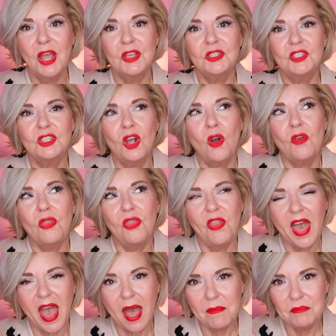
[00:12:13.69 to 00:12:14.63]
So,
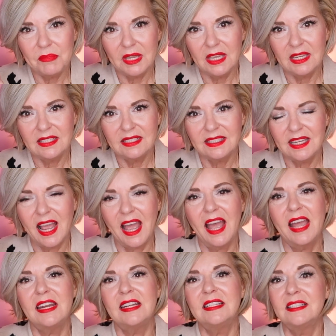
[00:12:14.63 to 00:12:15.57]
that being
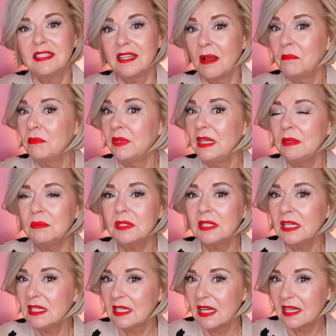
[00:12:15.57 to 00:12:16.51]
said, some
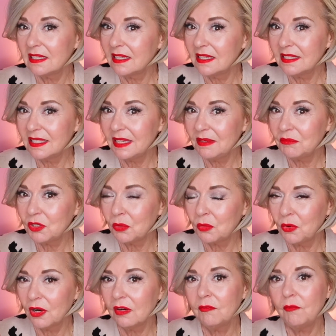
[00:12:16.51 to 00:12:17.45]
people it doesn't seem to
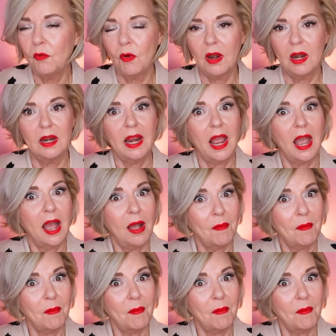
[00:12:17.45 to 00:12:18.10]
work for.